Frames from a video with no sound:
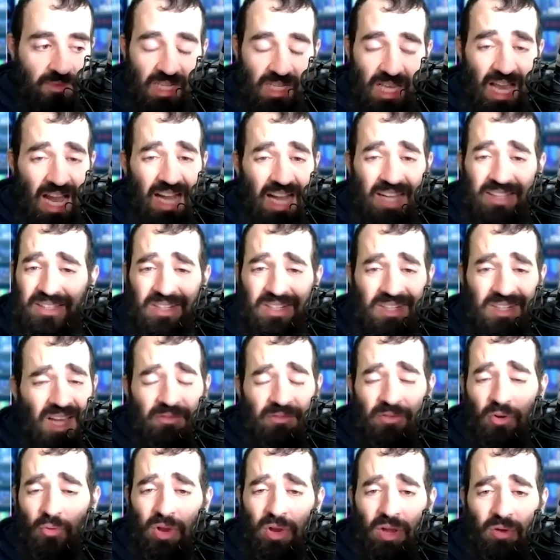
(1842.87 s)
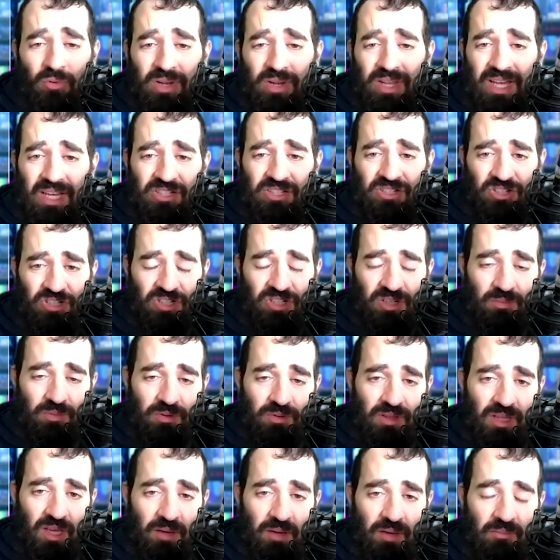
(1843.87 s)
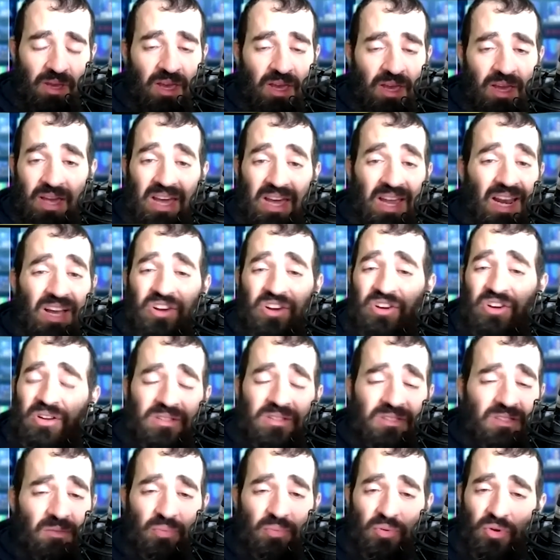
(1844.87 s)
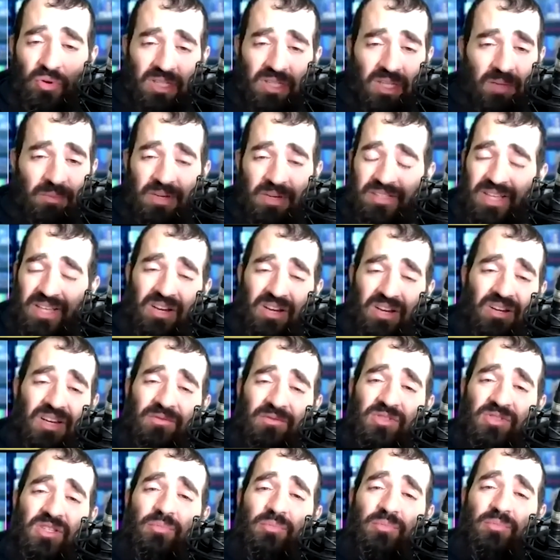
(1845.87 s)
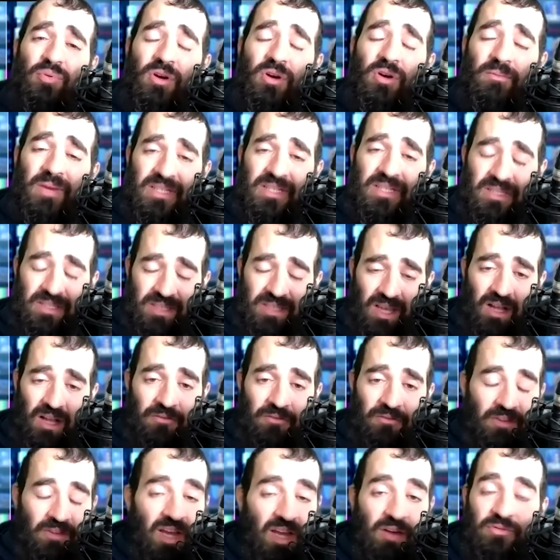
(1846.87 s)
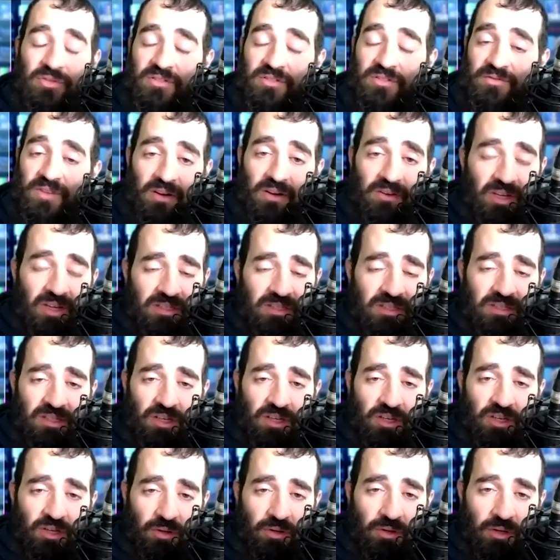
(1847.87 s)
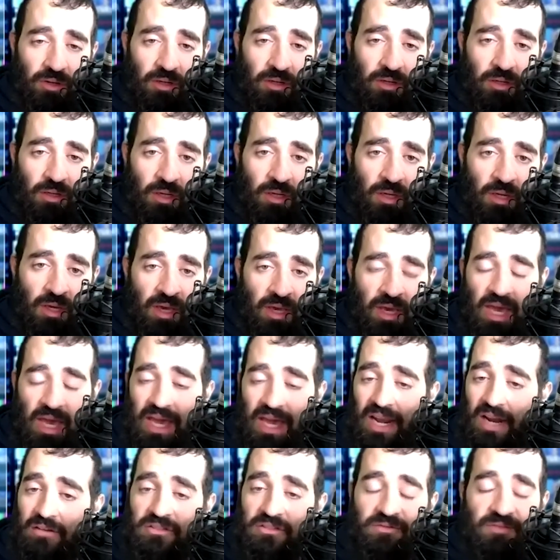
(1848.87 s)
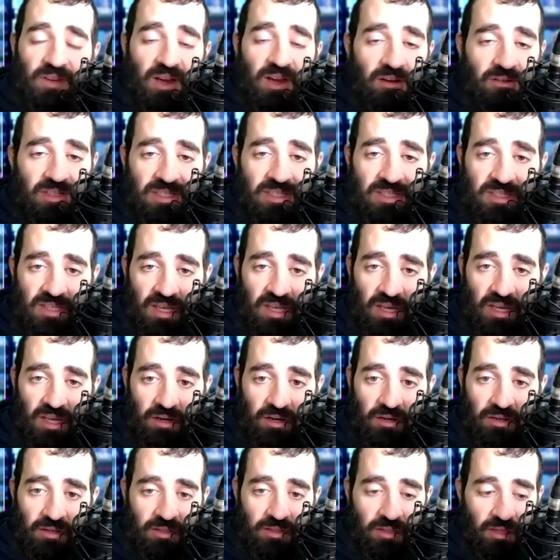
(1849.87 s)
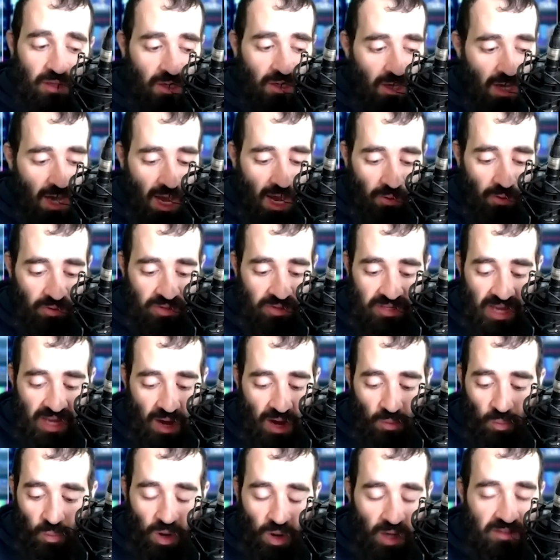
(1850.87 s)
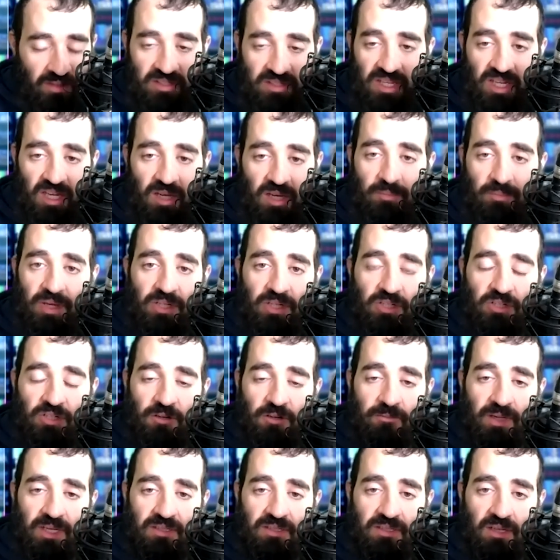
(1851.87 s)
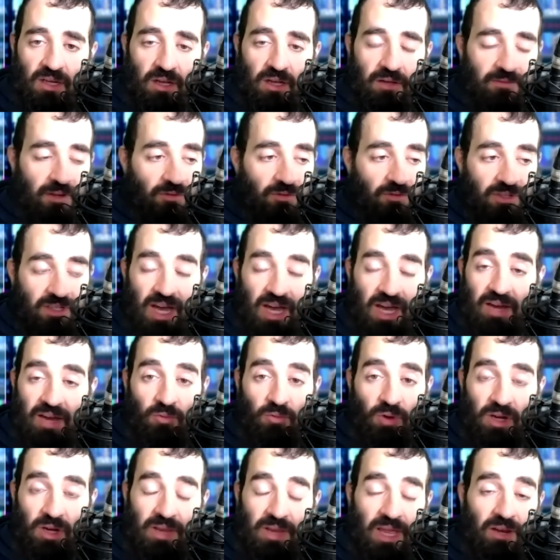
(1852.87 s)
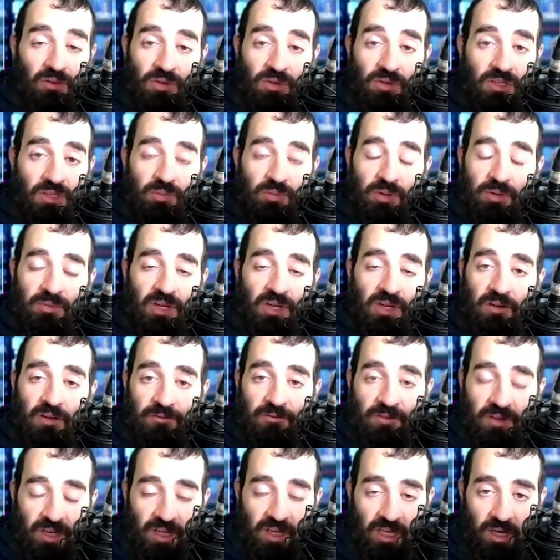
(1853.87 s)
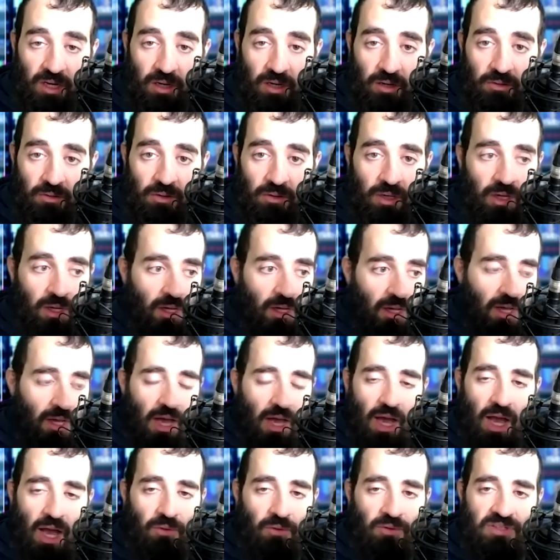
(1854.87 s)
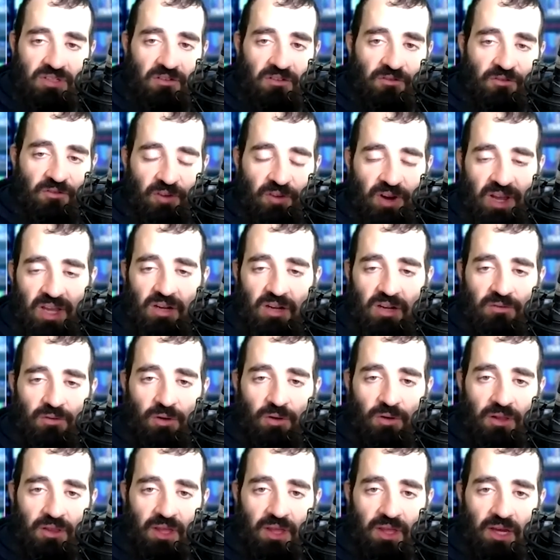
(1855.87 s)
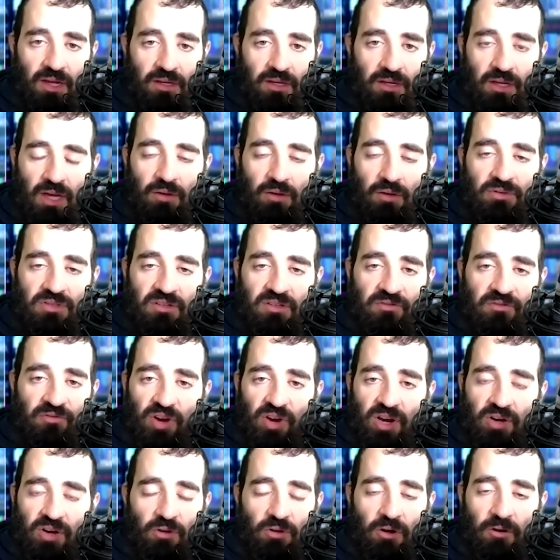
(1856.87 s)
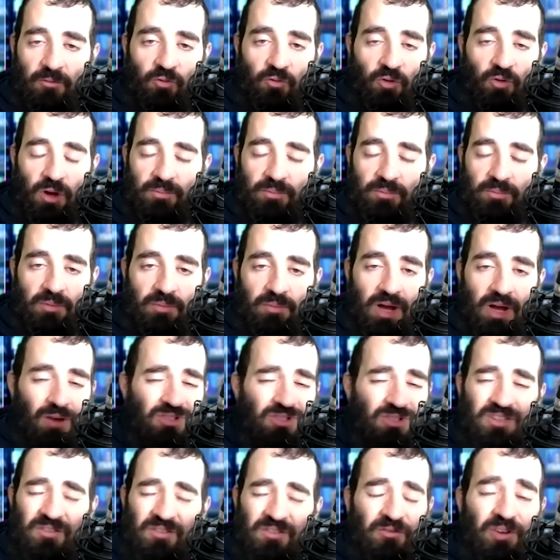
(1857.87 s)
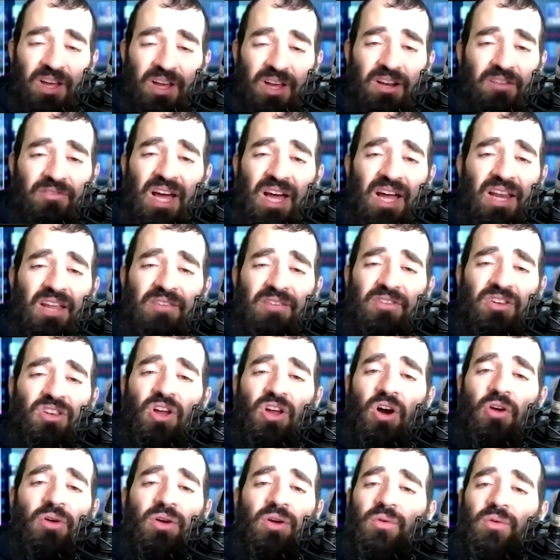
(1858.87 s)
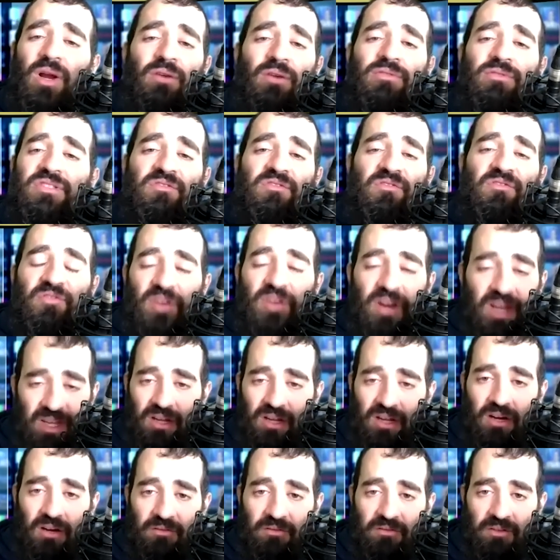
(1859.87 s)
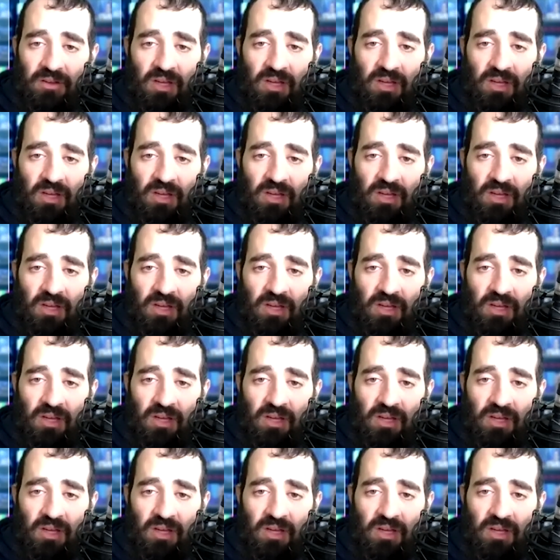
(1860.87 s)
I didn't have a real relationship with them and I couldn't support them because I couldn't even support myself and I was very insecure and I was very scared I would not want to take a picture of myself. I would not want anyone to put me on video. I was afraid of all that. I was afraid of what people, I was afraid of not even knowing what I was afraid of.